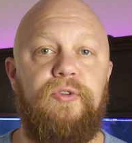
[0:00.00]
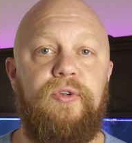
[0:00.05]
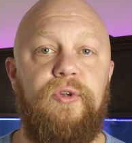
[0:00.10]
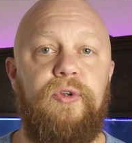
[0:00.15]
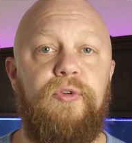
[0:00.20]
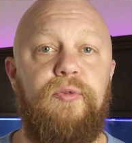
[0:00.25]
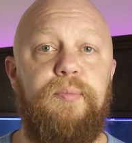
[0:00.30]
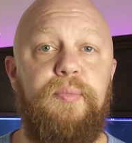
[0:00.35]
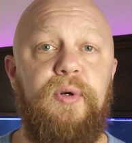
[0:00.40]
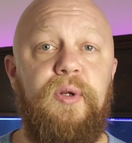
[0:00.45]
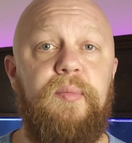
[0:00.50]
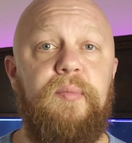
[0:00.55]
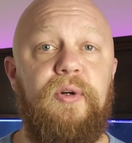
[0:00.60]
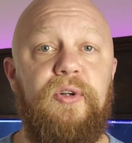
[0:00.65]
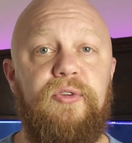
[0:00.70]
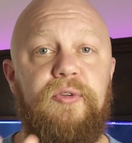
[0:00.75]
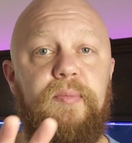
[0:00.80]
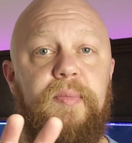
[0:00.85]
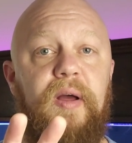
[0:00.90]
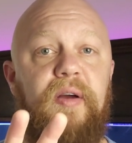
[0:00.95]
So there's pretty
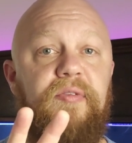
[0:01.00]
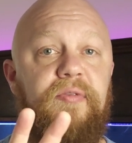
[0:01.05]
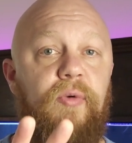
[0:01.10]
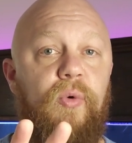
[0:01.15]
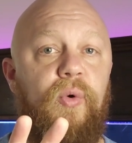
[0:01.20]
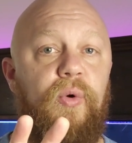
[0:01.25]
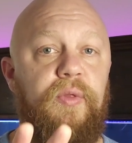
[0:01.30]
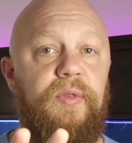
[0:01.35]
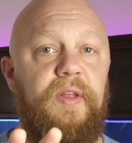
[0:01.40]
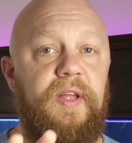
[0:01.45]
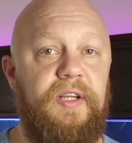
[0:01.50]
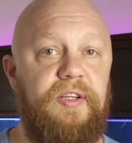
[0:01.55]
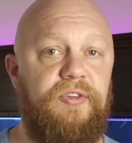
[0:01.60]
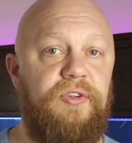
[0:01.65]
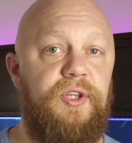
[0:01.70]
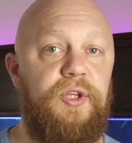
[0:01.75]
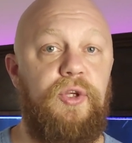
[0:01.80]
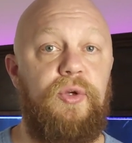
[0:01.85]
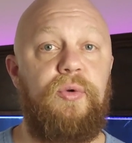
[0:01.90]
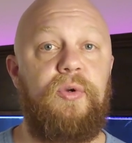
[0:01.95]
much about 4 things
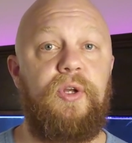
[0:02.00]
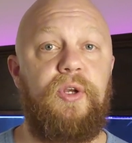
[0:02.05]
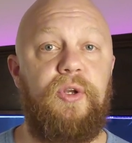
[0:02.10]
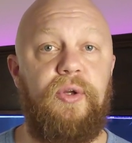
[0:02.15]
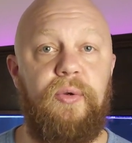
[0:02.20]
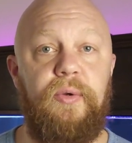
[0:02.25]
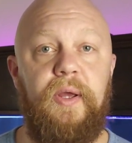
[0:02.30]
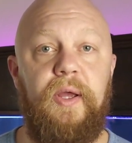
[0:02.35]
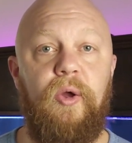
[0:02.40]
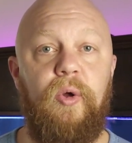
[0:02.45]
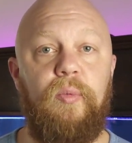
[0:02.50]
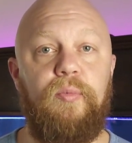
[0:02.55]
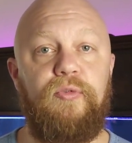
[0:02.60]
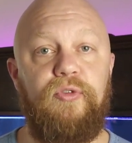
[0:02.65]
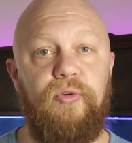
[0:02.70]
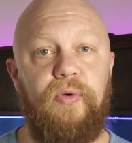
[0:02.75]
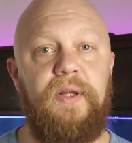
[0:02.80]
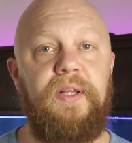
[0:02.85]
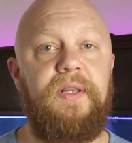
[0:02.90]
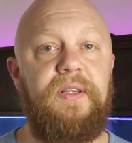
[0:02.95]
that you can do to help
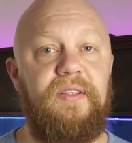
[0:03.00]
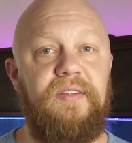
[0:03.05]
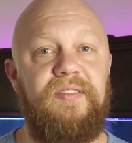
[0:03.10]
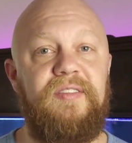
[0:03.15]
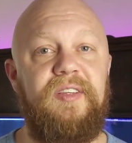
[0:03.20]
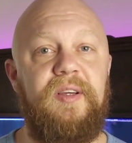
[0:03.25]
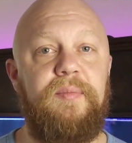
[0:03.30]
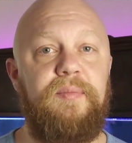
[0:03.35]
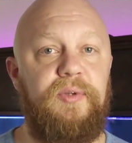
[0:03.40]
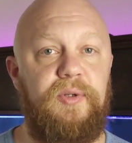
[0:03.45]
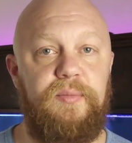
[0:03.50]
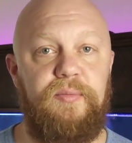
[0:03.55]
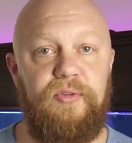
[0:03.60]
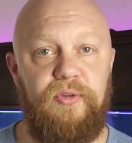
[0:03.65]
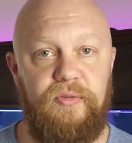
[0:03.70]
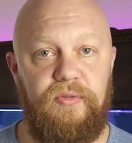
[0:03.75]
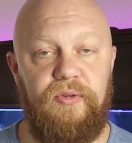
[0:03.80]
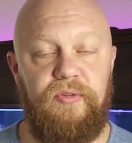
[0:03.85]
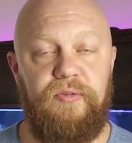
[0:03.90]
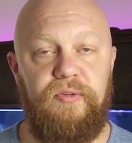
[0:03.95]
treat the symptoms
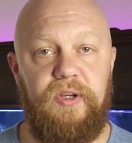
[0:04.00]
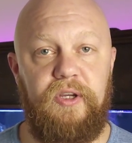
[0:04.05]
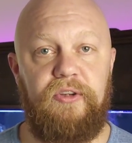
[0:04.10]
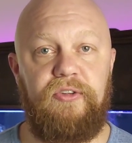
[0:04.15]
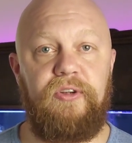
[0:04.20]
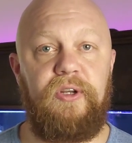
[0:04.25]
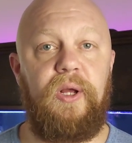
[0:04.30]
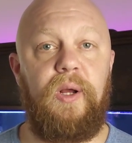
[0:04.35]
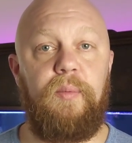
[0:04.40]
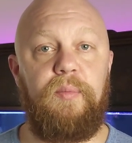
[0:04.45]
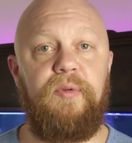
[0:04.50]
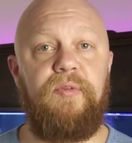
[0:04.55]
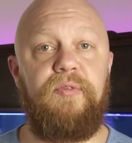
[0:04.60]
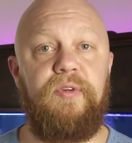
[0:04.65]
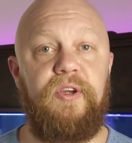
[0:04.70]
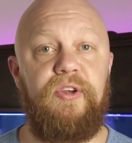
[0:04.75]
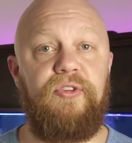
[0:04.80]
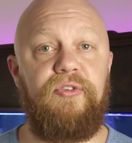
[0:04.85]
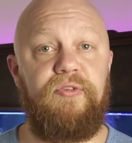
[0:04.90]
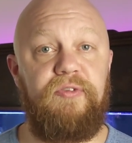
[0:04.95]
of the fish and help the
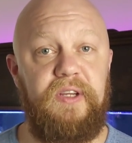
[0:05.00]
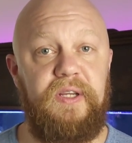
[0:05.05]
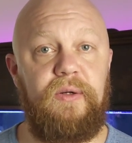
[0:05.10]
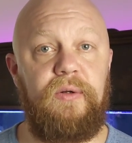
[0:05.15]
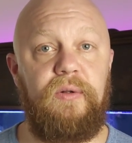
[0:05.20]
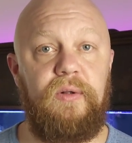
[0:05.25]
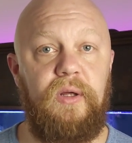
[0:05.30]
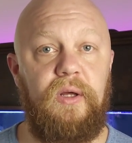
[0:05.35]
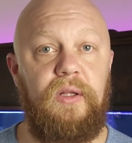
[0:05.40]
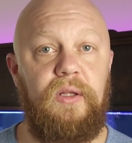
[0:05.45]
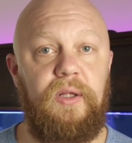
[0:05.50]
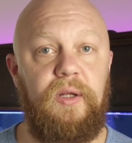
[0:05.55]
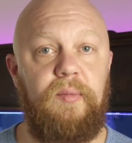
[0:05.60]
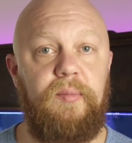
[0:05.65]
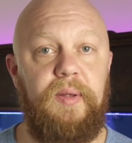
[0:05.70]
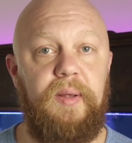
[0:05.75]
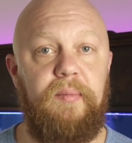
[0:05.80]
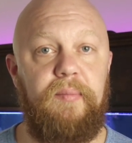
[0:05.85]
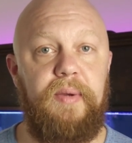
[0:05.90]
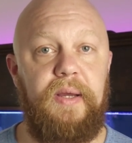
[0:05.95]
fish feel a little
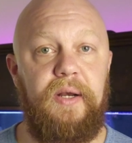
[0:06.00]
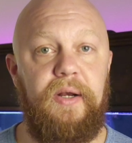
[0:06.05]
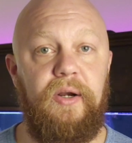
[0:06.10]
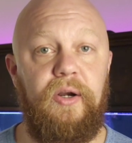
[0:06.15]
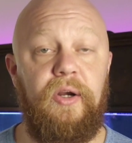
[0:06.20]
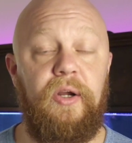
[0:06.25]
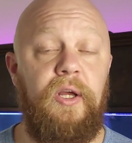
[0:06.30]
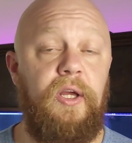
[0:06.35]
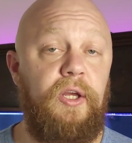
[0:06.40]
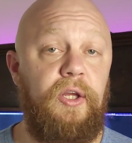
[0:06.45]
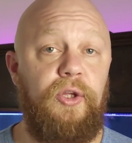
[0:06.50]
bit better.